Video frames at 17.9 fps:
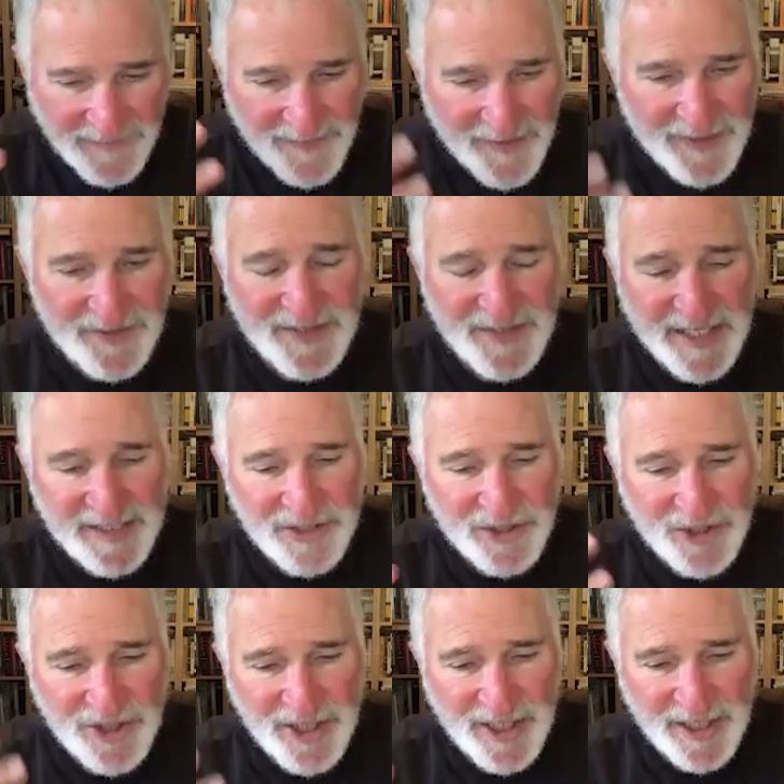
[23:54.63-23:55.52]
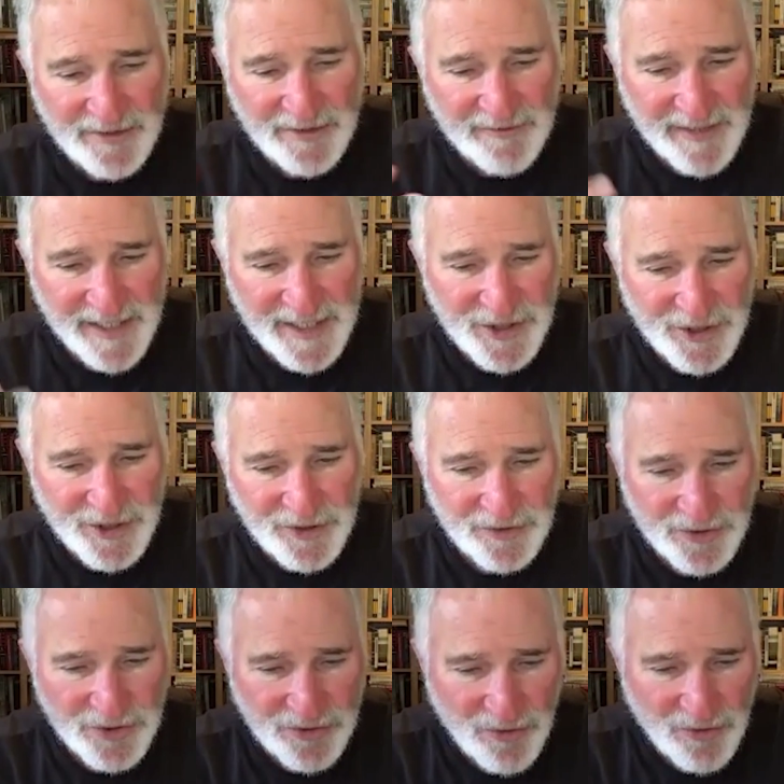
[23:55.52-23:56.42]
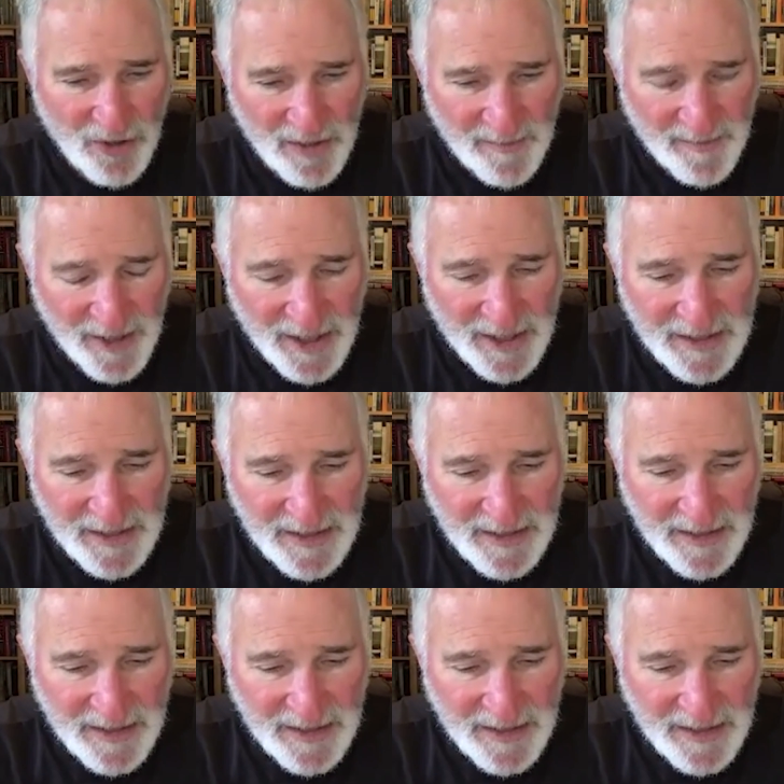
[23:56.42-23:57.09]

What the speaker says: There's that generational trauma